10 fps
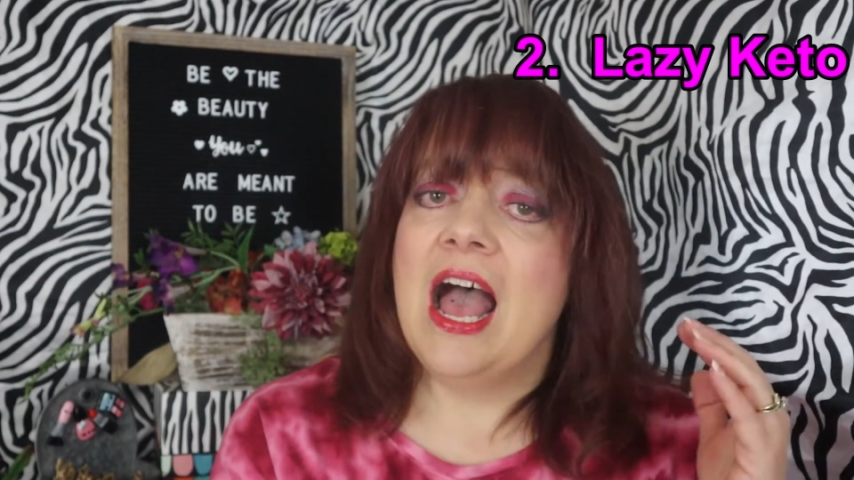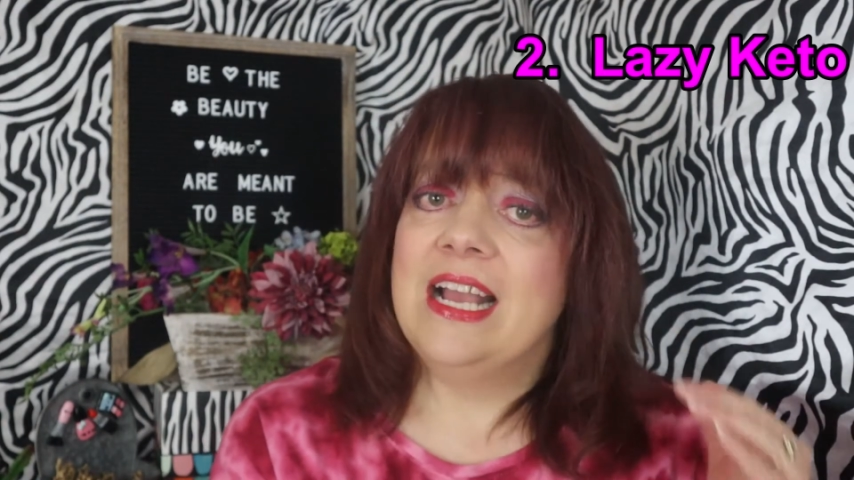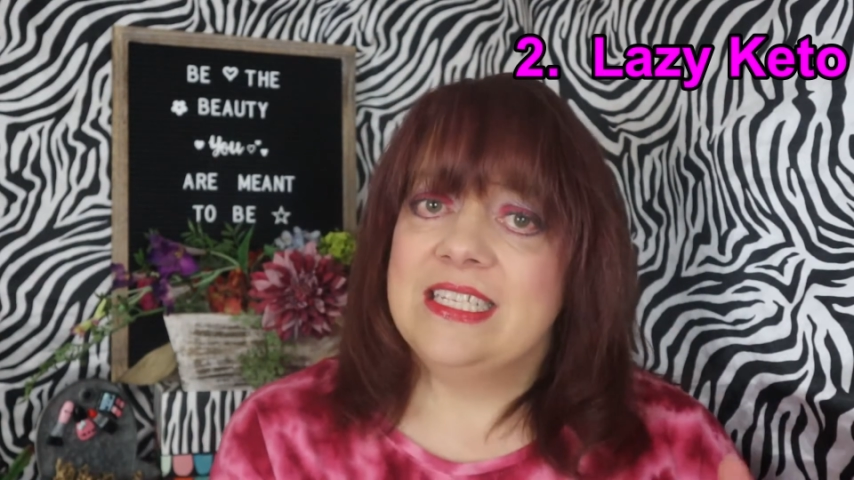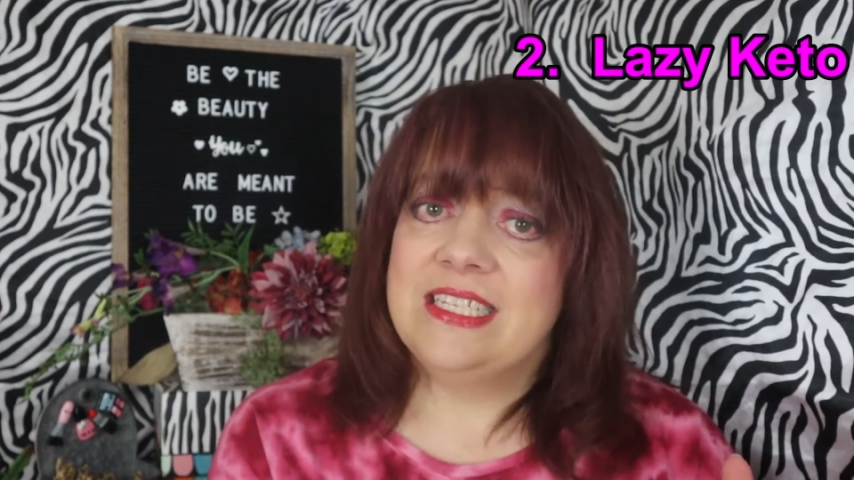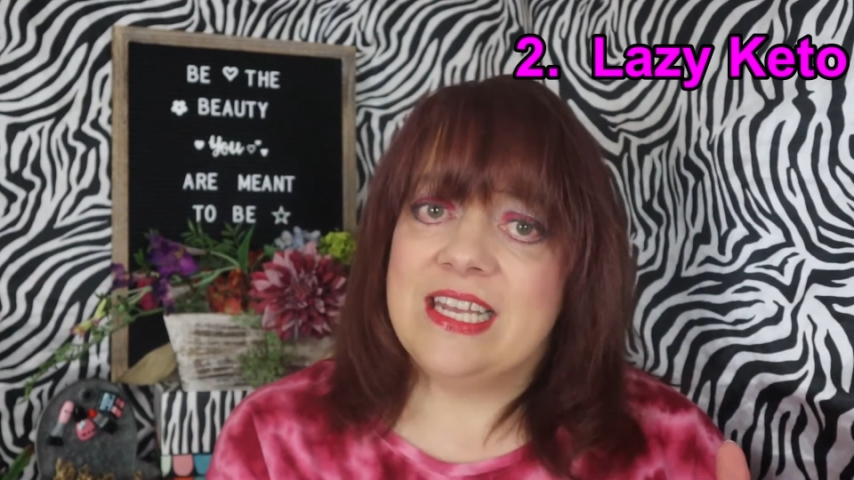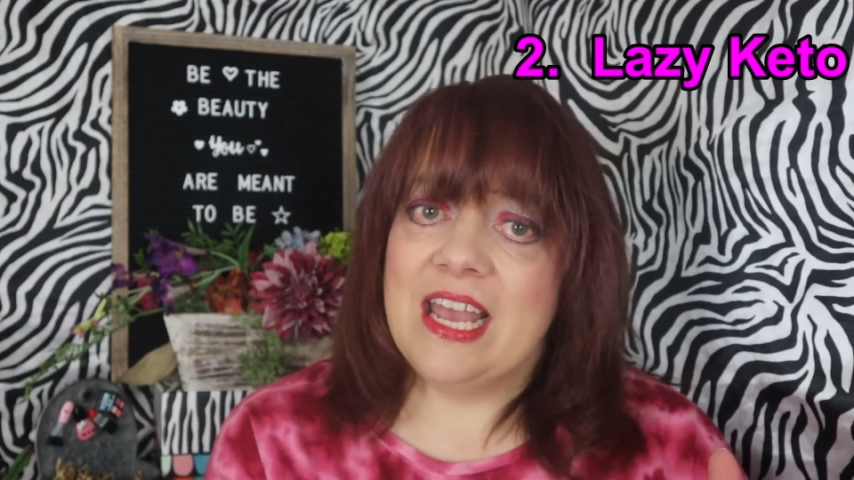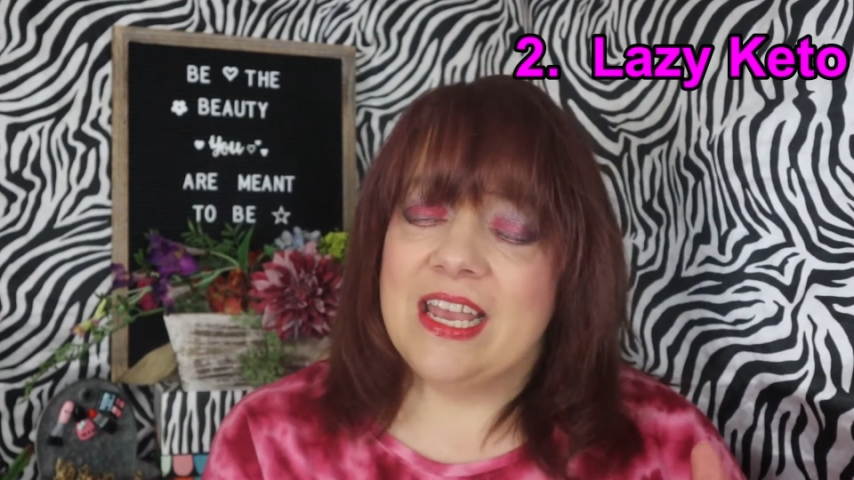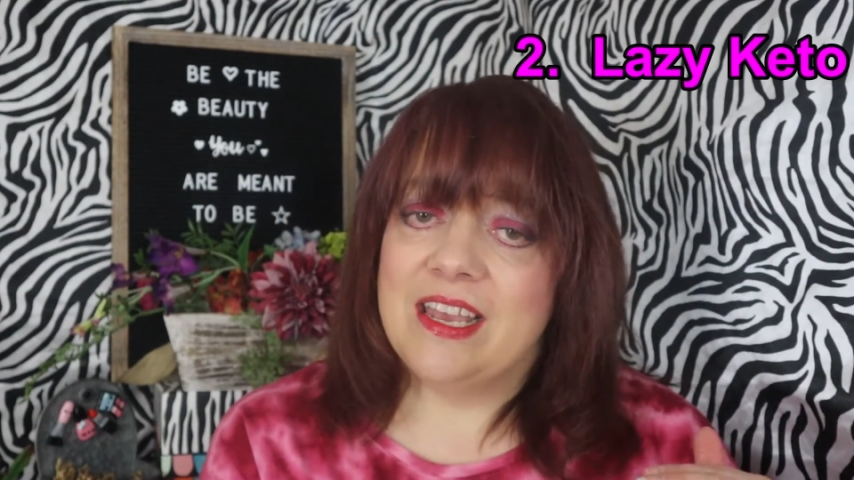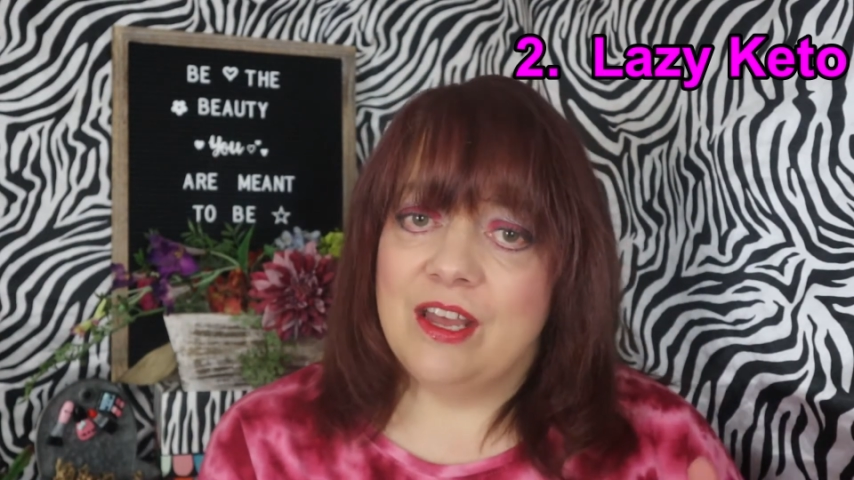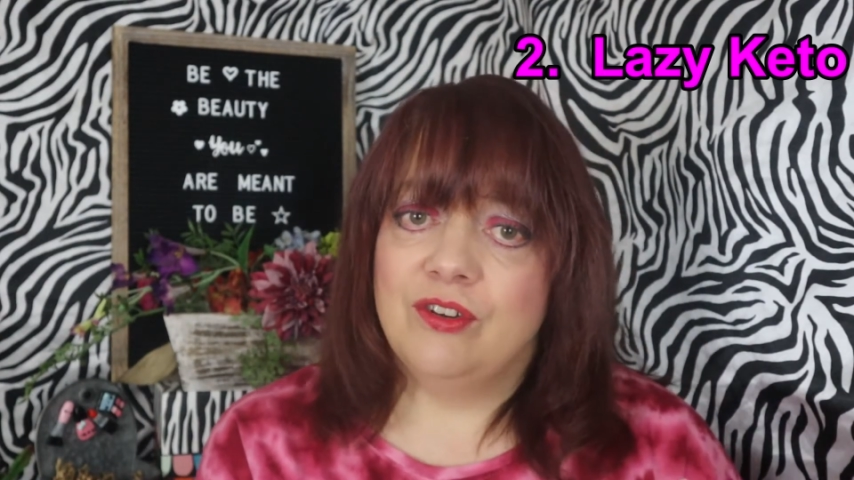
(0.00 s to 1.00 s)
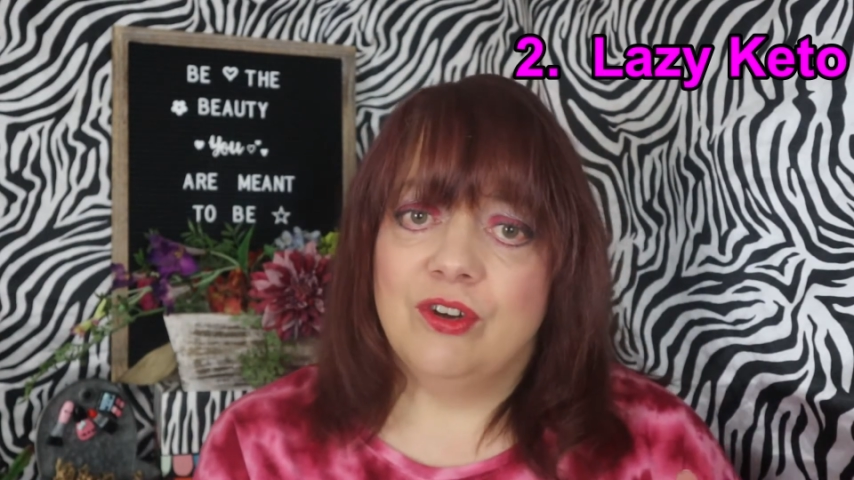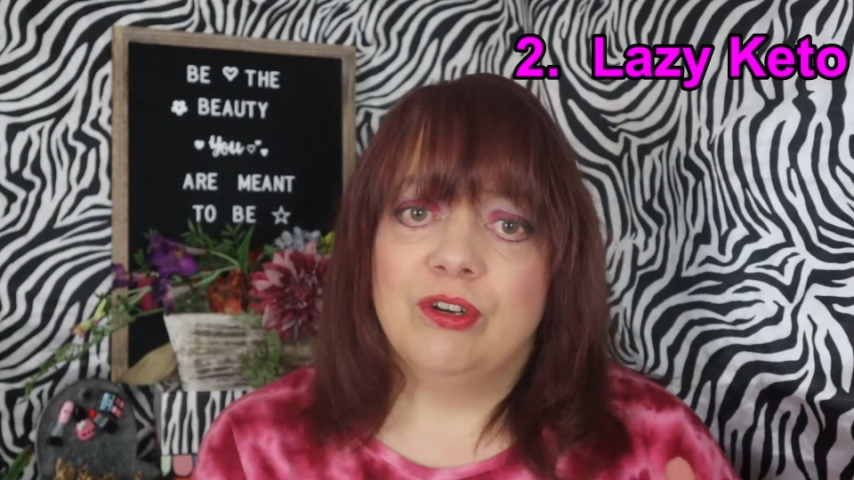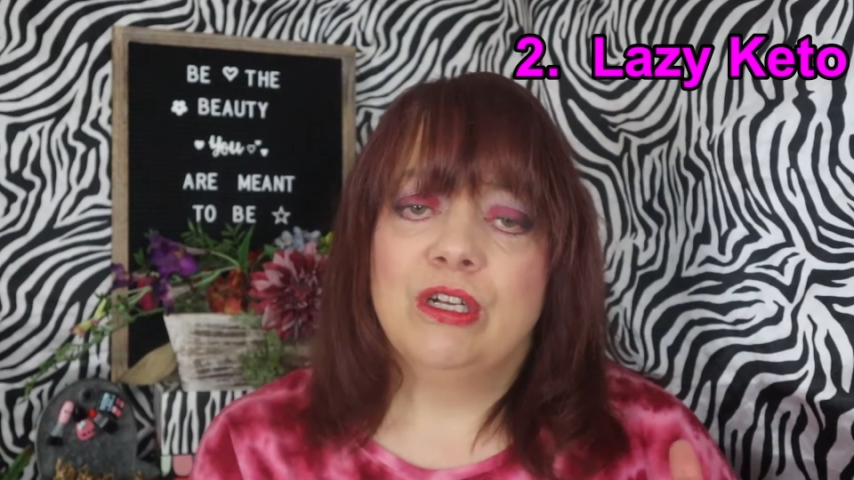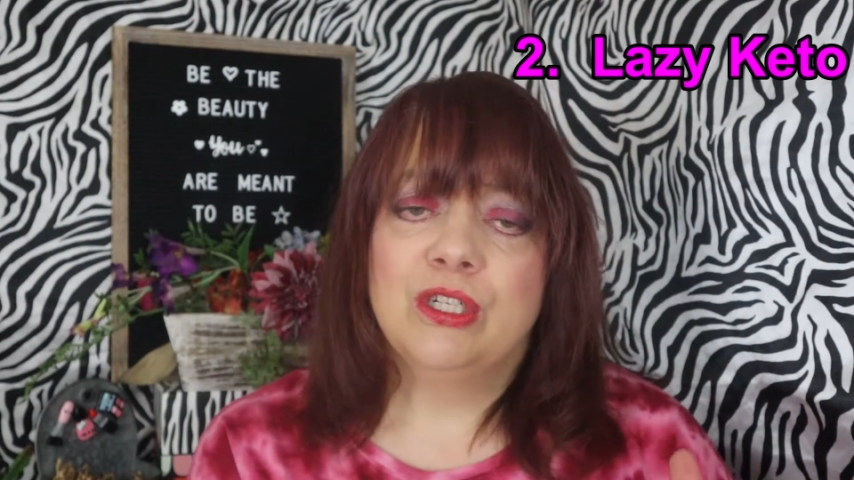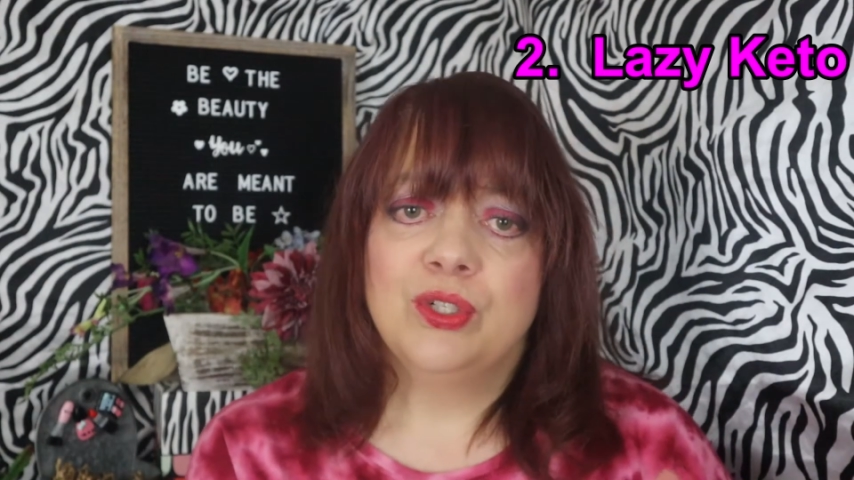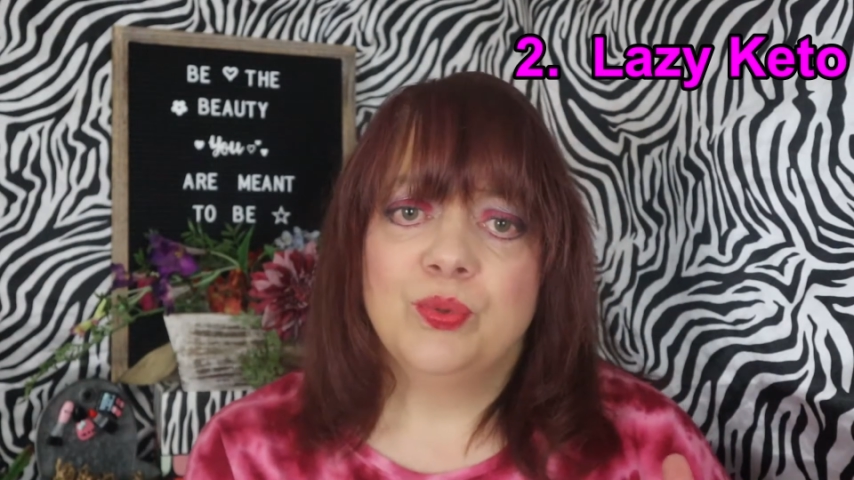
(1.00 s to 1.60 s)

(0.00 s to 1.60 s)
I stay under